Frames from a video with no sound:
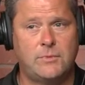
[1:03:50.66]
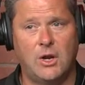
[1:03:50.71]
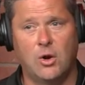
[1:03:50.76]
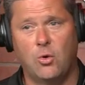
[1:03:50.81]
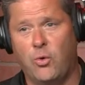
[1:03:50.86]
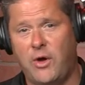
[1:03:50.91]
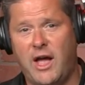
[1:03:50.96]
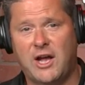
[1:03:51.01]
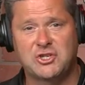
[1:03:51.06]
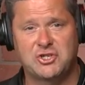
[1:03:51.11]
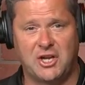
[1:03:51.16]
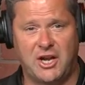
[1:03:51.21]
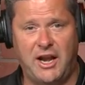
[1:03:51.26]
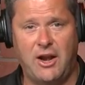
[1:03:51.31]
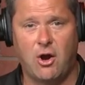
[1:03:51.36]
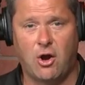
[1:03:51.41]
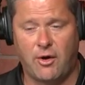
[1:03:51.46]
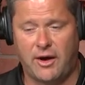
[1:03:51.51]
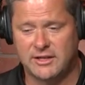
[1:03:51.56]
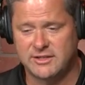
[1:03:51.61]
We actually need
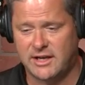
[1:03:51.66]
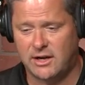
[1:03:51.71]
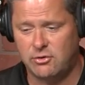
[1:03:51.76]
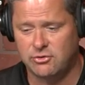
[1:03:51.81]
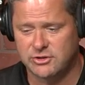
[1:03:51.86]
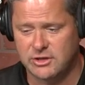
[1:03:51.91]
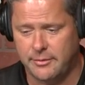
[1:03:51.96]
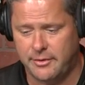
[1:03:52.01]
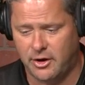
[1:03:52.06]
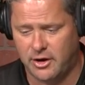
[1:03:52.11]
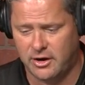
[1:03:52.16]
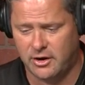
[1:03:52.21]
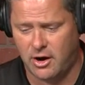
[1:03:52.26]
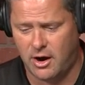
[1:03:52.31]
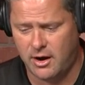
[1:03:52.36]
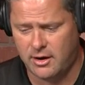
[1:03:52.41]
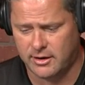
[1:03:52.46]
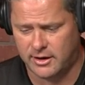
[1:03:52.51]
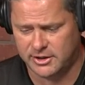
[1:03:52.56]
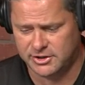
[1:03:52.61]
RS Andrews to come in and get our
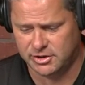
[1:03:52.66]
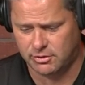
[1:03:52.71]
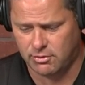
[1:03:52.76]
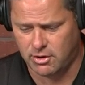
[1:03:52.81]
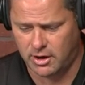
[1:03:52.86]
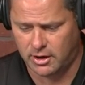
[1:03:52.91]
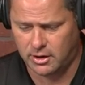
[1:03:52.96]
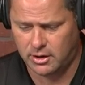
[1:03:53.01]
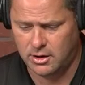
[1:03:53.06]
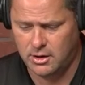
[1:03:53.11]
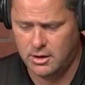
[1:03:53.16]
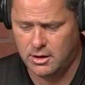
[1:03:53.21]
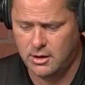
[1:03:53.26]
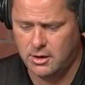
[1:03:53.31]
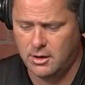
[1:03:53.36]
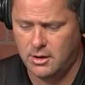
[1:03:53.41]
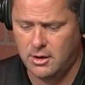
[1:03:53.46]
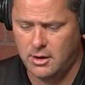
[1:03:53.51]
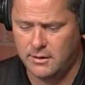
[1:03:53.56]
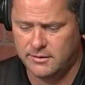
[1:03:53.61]
air conditioning running.
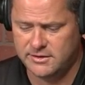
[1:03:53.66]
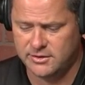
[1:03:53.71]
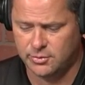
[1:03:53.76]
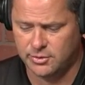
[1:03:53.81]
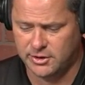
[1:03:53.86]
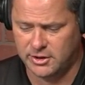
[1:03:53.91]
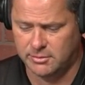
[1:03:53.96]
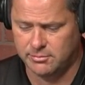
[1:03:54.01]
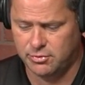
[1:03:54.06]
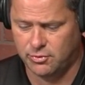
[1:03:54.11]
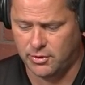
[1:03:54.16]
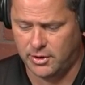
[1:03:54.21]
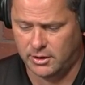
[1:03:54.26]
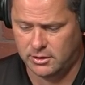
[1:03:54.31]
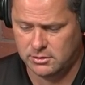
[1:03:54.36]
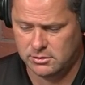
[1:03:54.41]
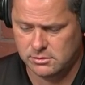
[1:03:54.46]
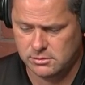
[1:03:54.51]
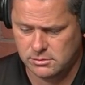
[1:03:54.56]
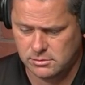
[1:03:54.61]
It's a really good point.
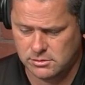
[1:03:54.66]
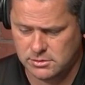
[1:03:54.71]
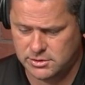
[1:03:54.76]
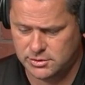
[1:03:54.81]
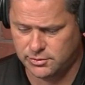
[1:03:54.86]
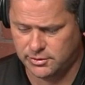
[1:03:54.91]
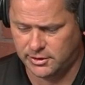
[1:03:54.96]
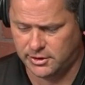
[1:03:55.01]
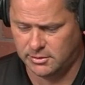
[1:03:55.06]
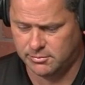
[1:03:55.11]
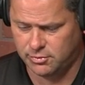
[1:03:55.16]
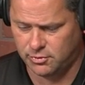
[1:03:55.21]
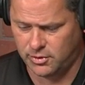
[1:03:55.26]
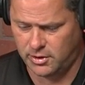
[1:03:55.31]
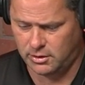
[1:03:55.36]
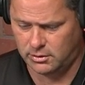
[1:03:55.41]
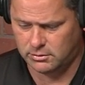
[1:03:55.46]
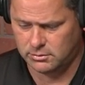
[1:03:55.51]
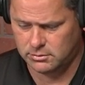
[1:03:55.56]
It's a really good point.